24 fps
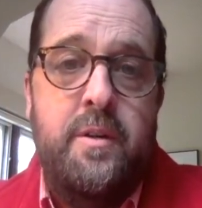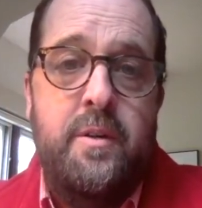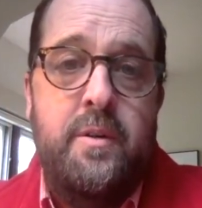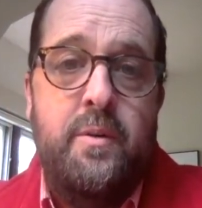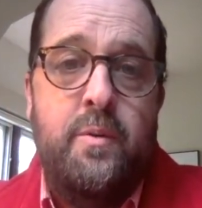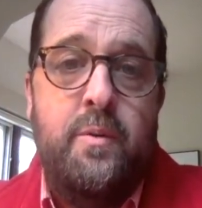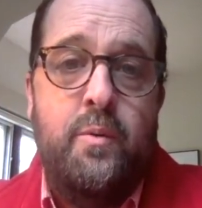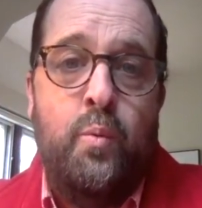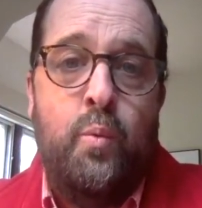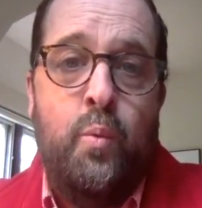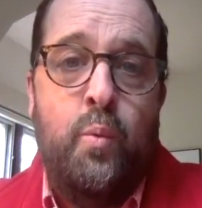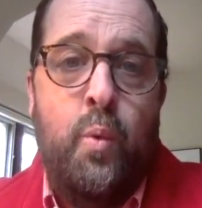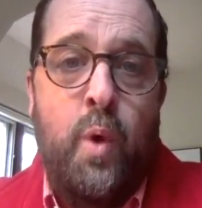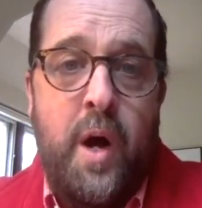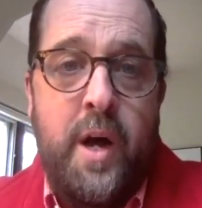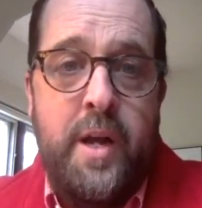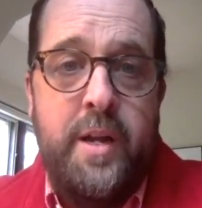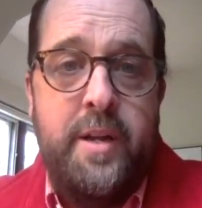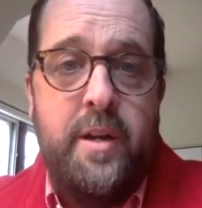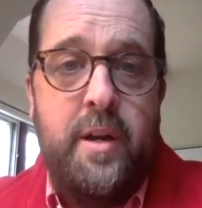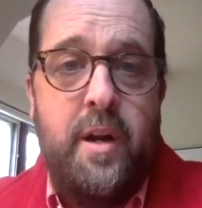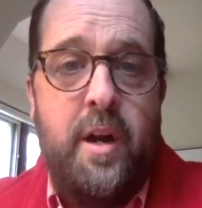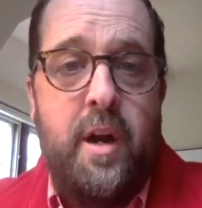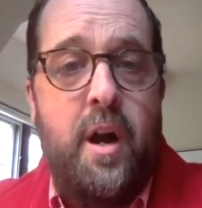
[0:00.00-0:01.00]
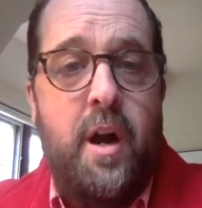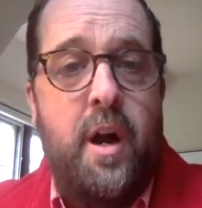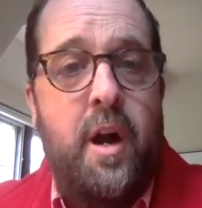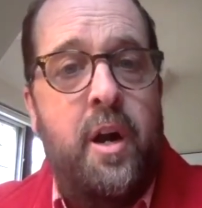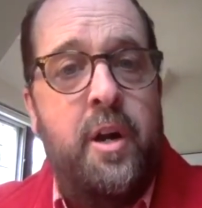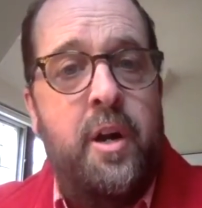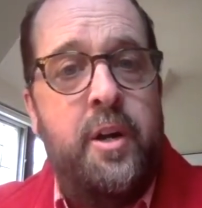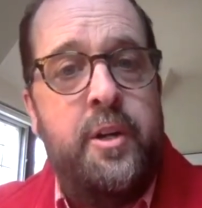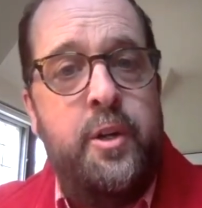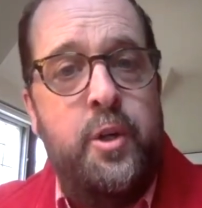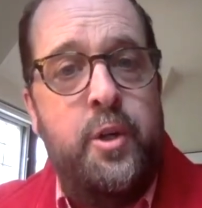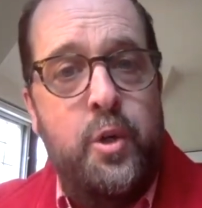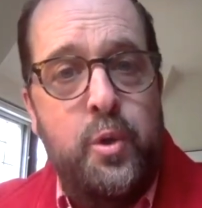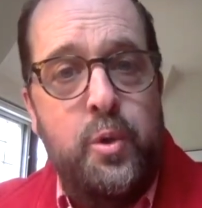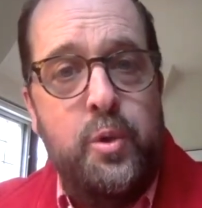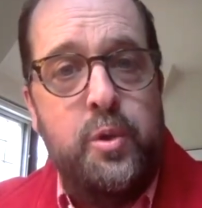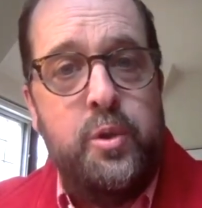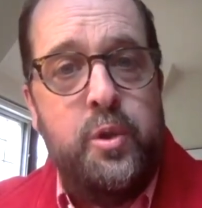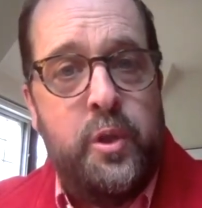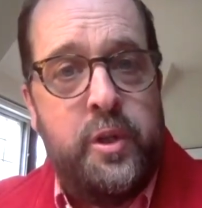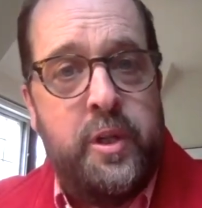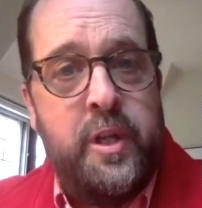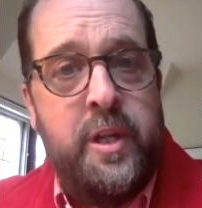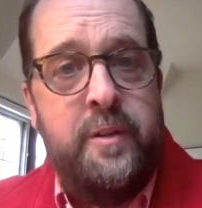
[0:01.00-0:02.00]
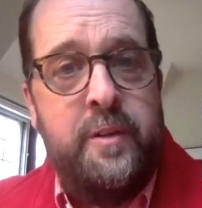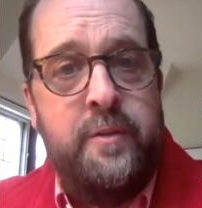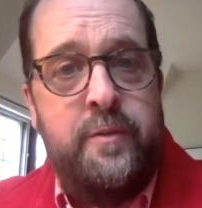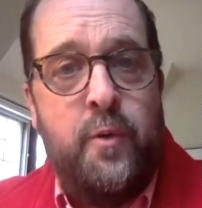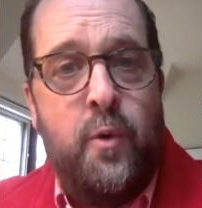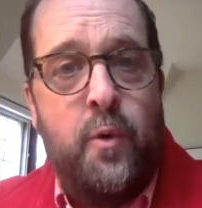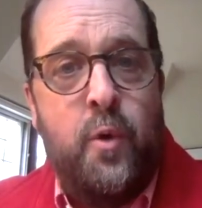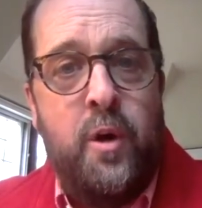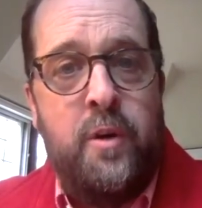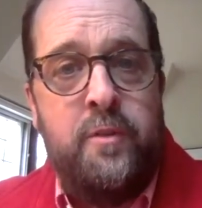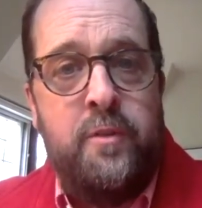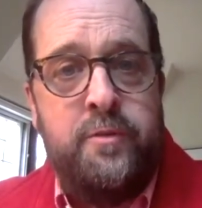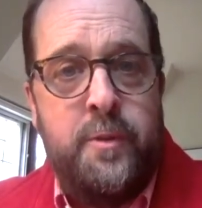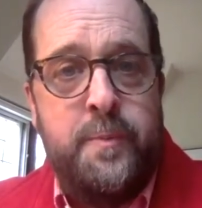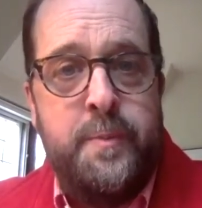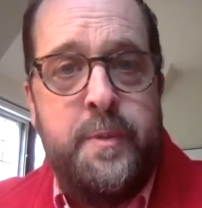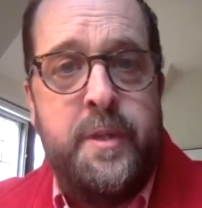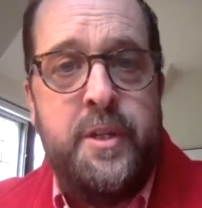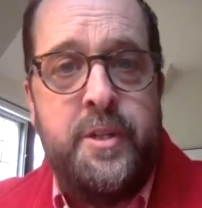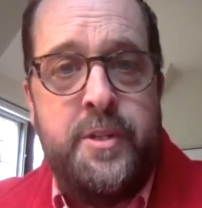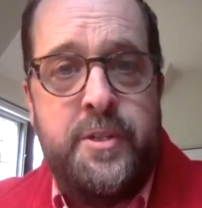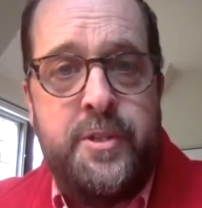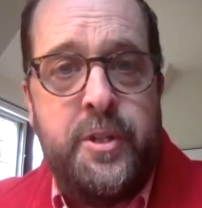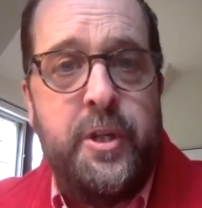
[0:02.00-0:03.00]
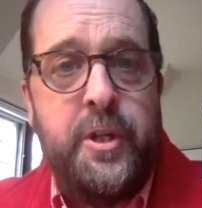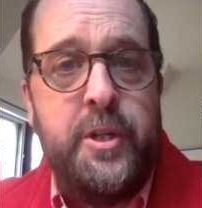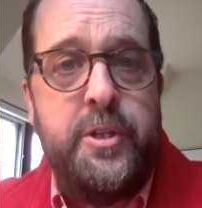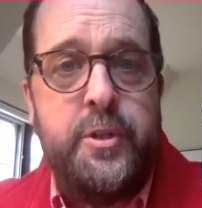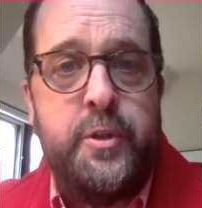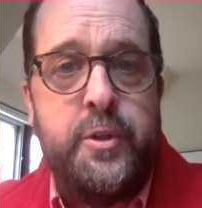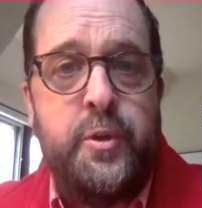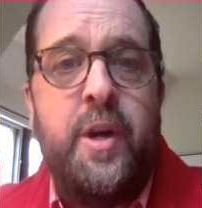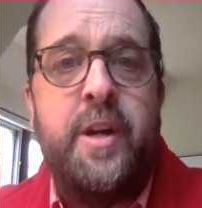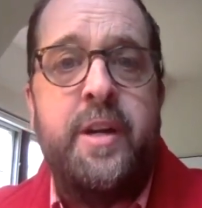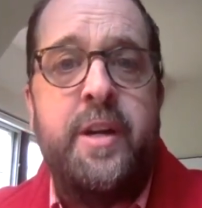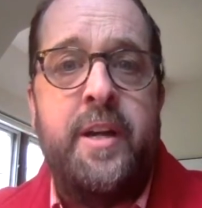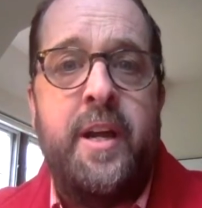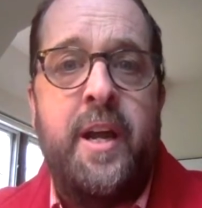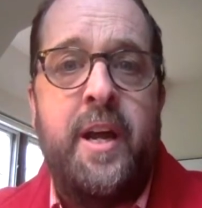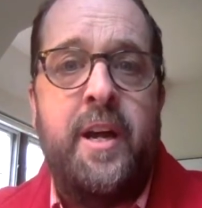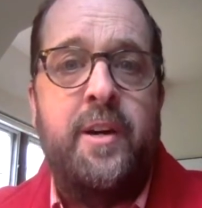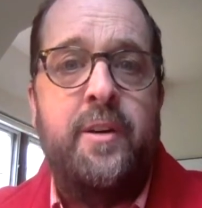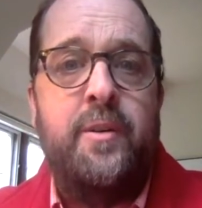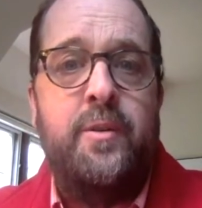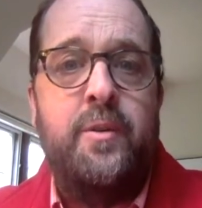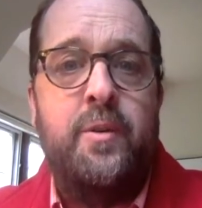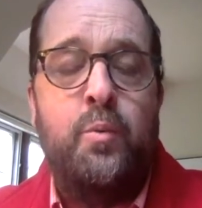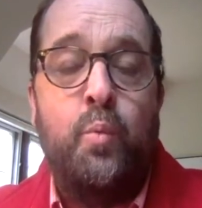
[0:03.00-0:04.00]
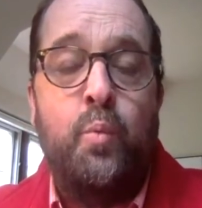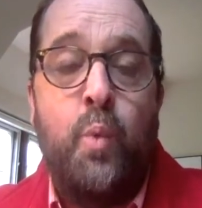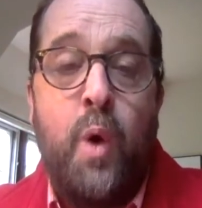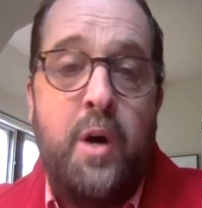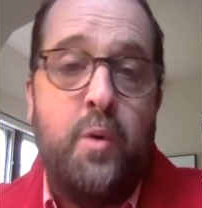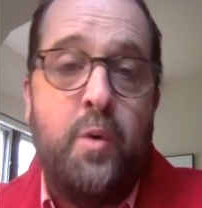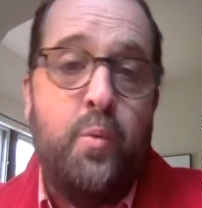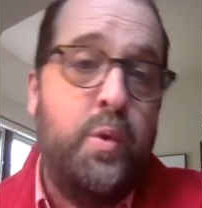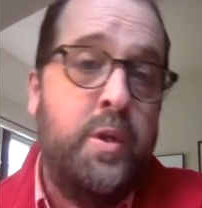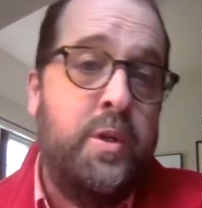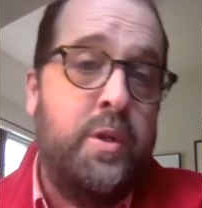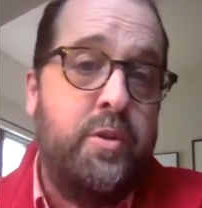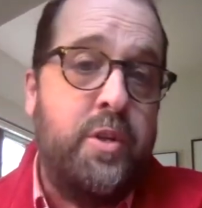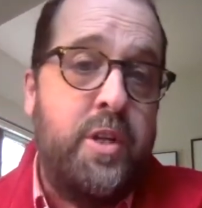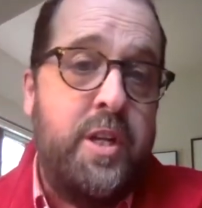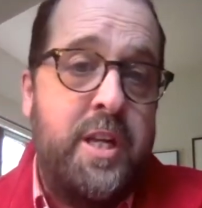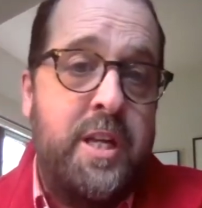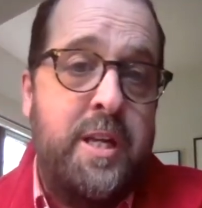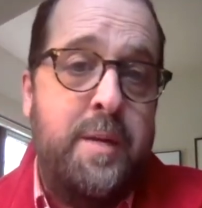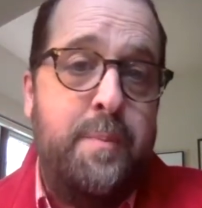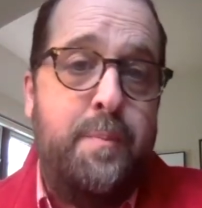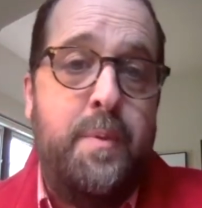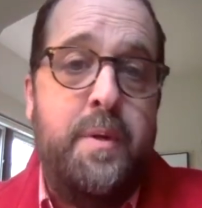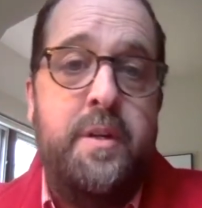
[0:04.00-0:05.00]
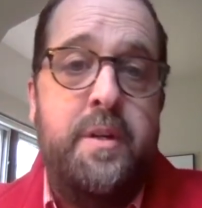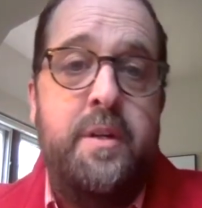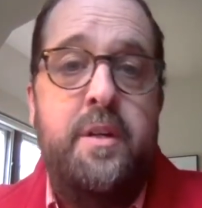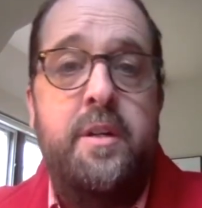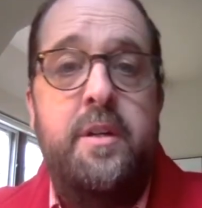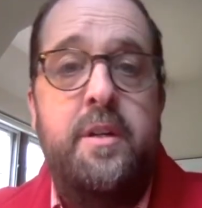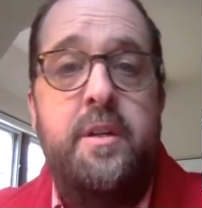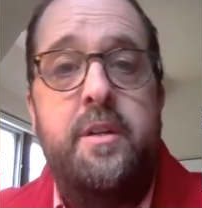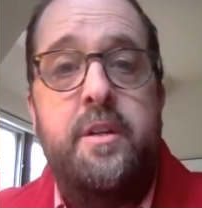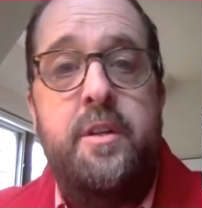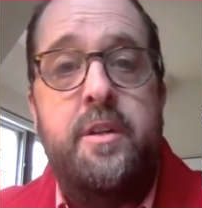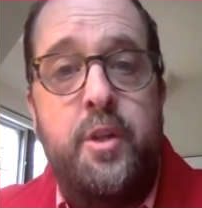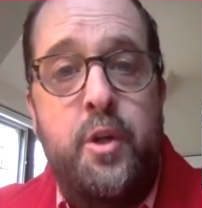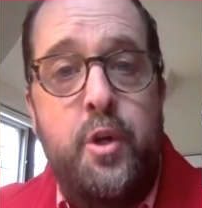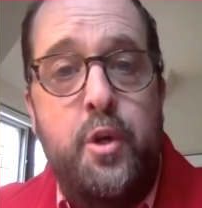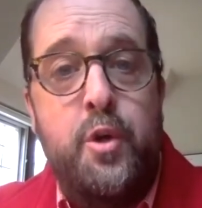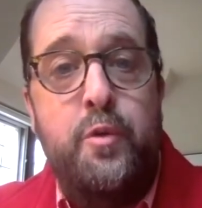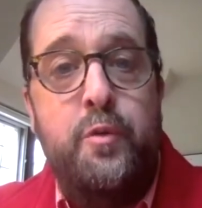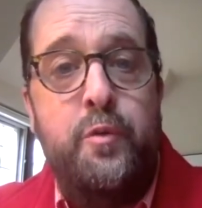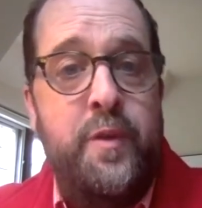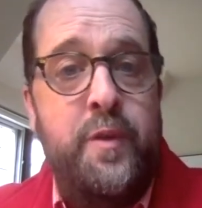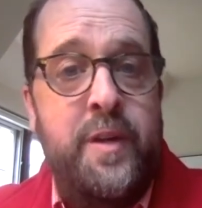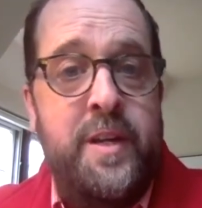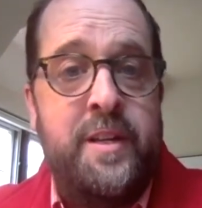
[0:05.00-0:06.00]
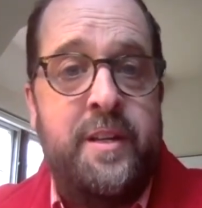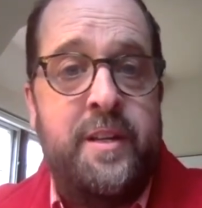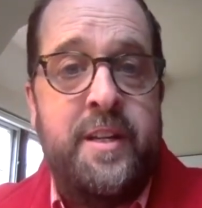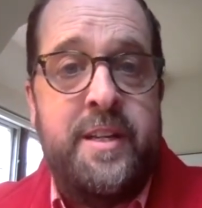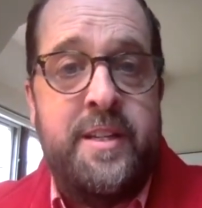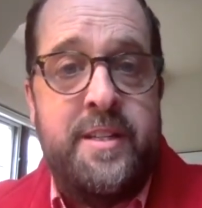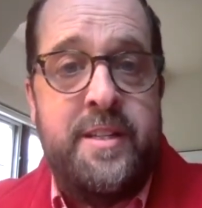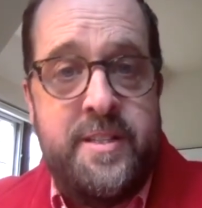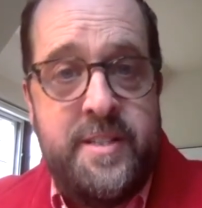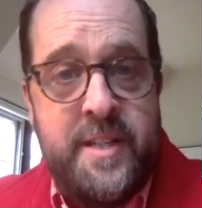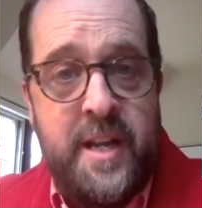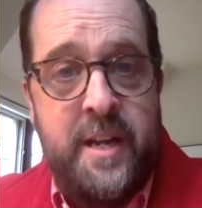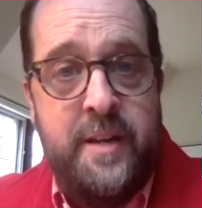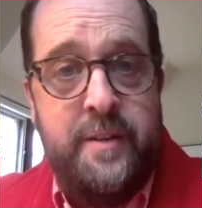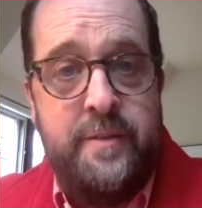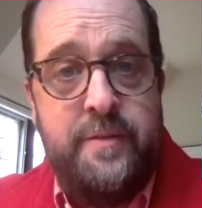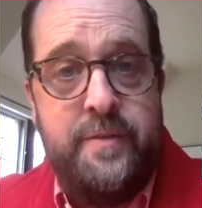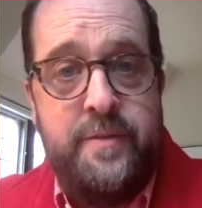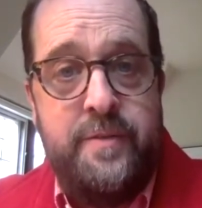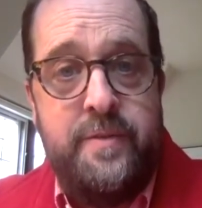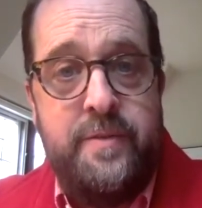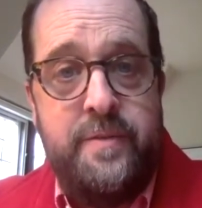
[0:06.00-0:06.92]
What are you looking for from your church right now? What will keep you feeling safe?